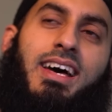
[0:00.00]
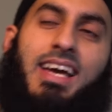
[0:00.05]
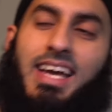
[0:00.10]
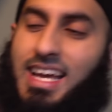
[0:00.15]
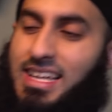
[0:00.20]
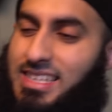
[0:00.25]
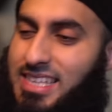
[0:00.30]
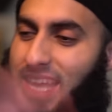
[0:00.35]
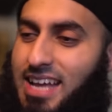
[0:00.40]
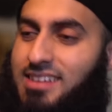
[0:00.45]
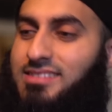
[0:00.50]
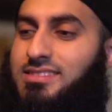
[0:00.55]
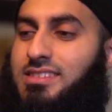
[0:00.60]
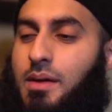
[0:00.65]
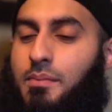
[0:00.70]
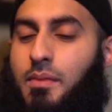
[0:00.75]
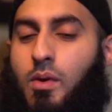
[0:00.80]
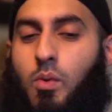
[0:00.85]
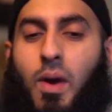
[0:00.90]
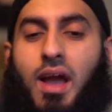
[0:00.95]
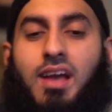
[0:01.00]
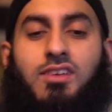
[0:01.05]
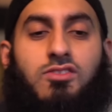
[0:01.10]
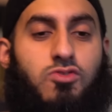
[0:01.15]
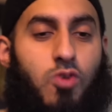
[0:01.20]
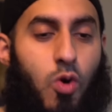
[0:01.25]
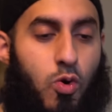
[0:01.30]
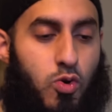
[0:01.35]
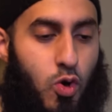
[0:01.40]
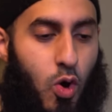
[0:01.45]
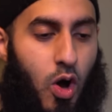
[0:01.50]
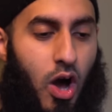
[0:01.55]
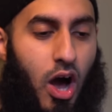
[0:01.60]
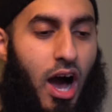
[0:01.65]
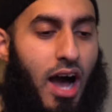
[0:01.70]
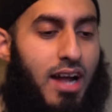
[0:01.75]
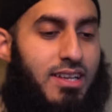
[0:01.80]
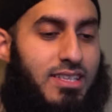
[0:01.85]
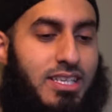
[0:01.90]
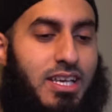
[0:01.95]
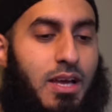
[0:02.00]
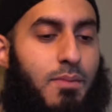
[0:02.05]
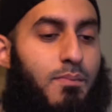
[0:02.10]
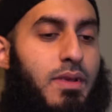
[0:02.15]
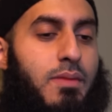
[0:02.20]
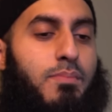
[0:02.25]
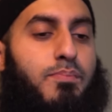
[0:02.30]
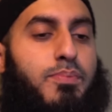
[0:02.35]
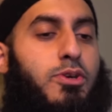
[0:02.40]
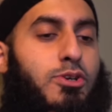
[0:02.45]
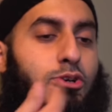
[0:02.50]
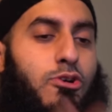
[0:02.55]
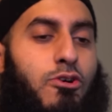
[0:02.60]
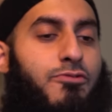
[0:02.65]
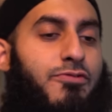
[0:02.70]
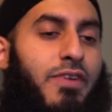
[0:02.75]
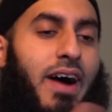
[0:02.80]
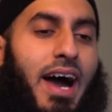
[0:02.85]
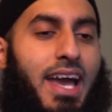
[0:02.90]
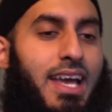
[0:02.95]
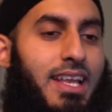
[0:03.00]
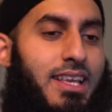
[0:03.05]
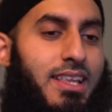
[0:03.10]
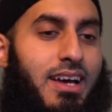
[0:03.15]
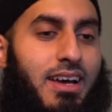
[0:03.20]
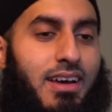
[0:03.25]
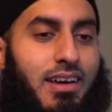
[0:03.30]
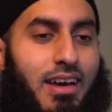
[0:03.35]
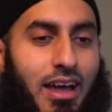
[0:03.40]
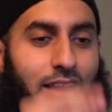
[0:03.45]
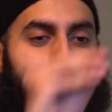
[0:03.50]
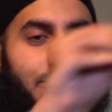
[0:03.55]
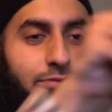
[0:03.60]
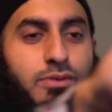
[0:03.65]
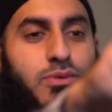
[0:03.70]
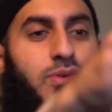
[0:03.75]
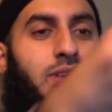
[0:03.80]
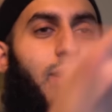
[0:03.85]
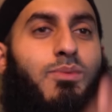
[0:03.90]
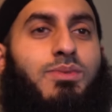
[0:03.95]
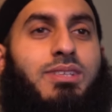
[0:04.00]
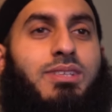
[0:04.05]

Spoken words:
He takes them away so your heart can be purified and filled up